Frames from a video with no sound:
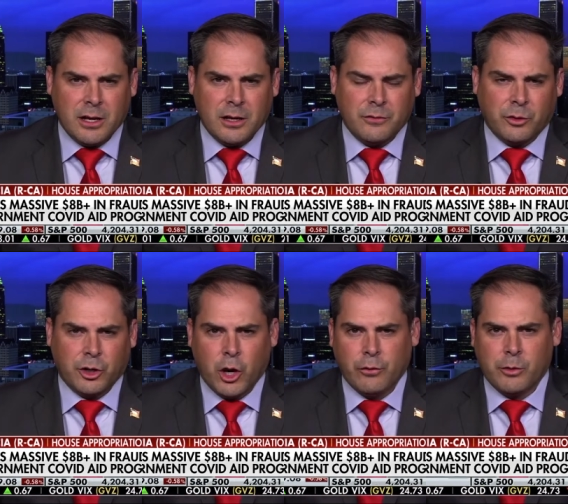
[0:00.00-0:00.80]
for
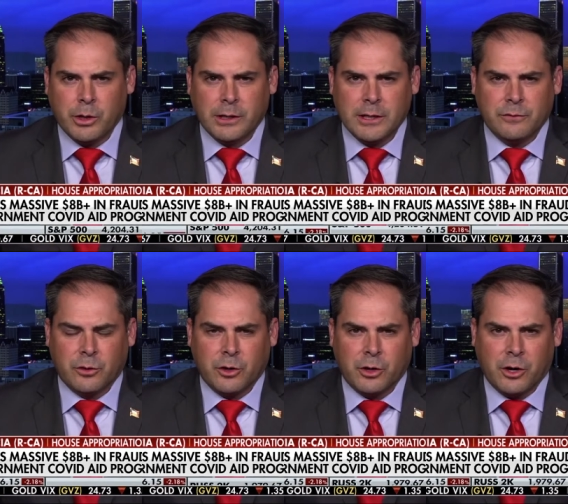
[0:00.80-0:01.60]
COVID
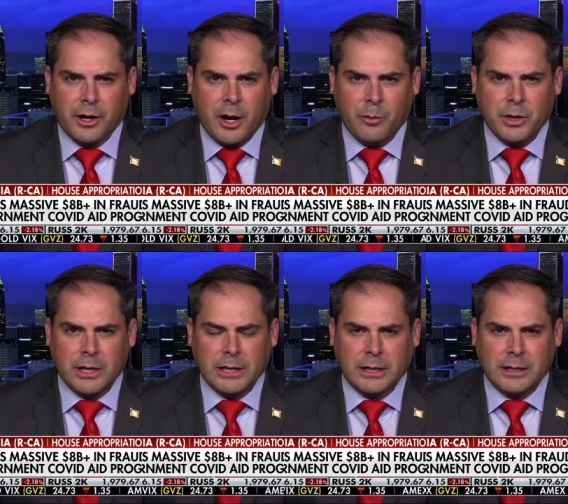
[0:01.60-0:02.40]
relief are now
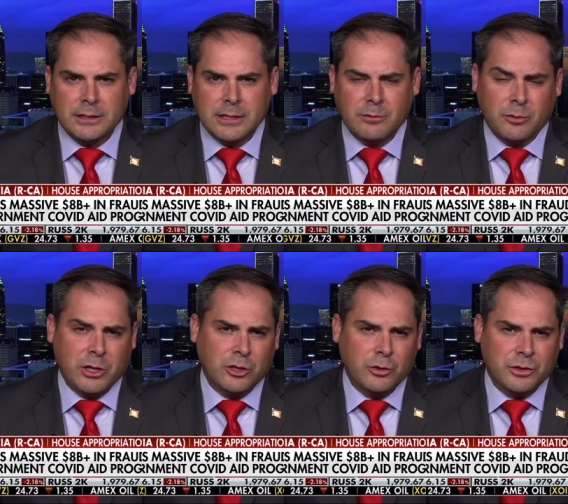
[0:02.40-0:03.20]
being deemed to
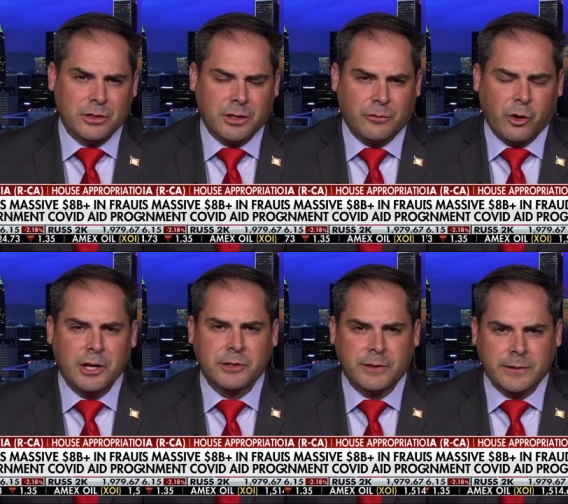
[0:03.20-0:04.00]
be used
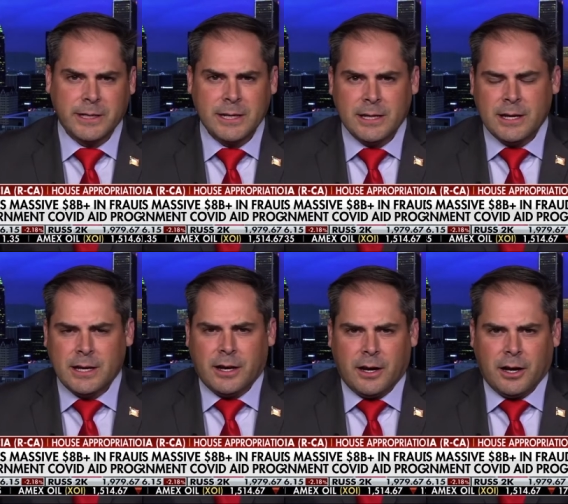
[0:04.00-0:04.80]
fraudulently.
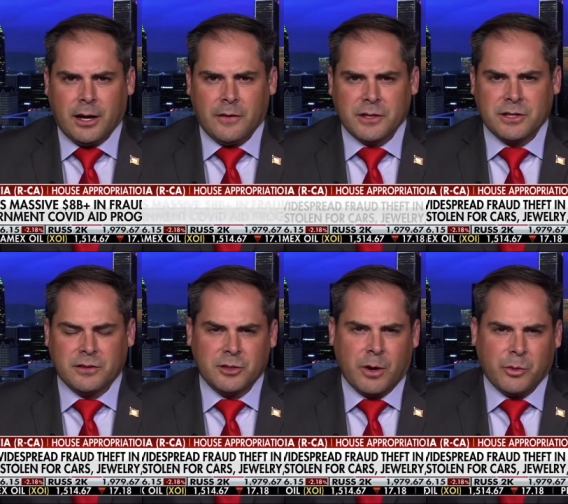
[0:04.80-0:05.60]

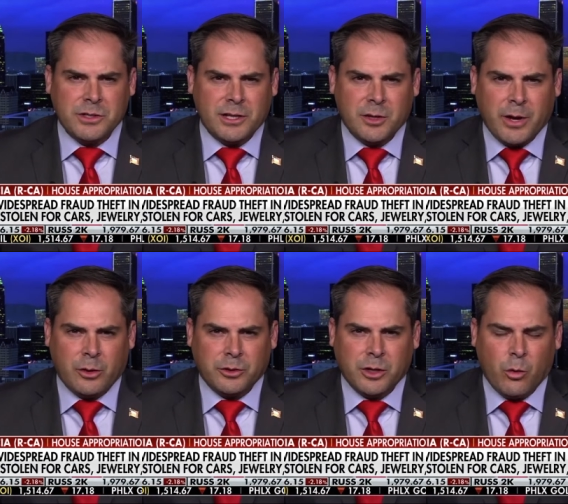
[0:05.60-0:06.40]
This represents
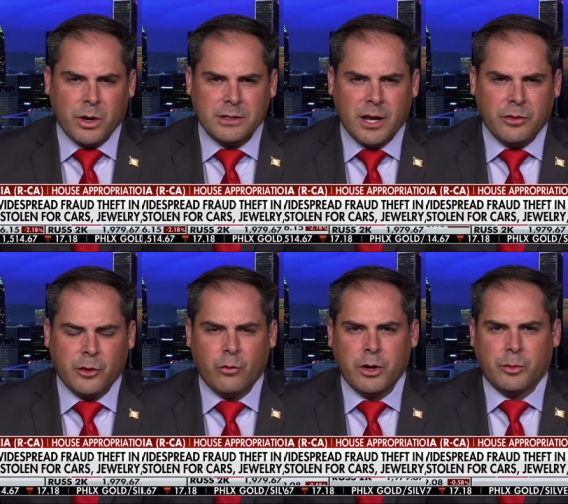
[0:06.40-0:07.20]
about
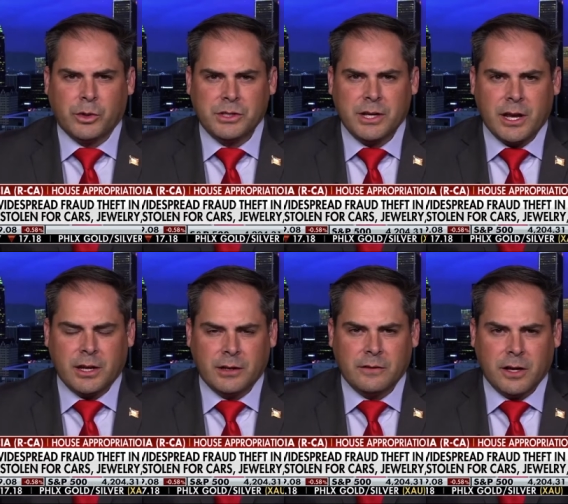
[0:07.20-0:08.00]
1/10 of
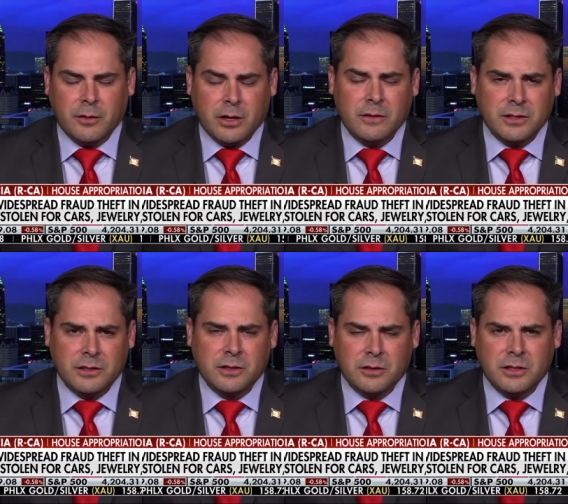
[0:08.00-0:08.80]
1%, and
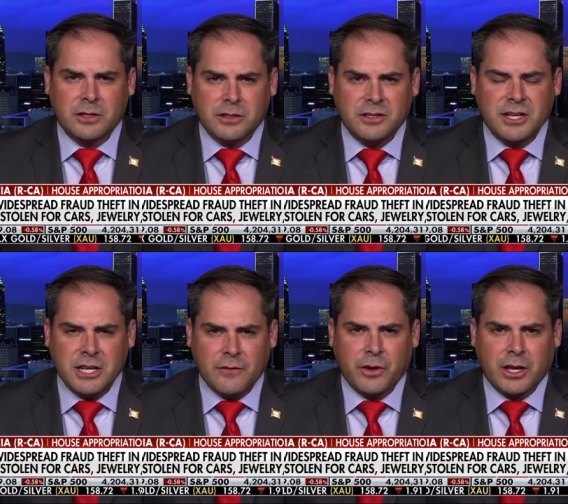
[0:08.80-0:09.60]
this is a
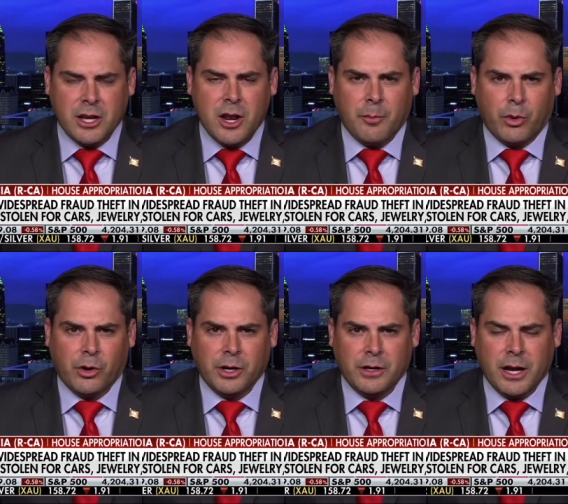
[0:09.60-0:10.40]
significant
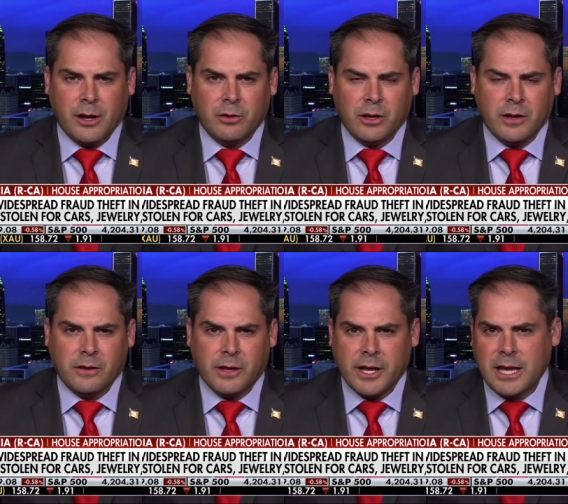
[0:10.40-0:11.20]
number.
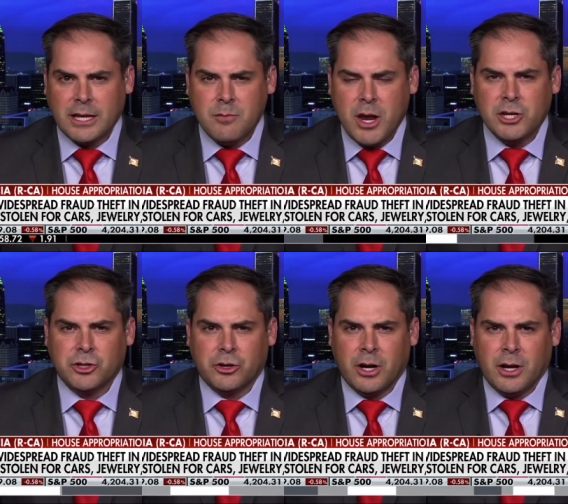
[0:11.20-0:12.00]
And like any major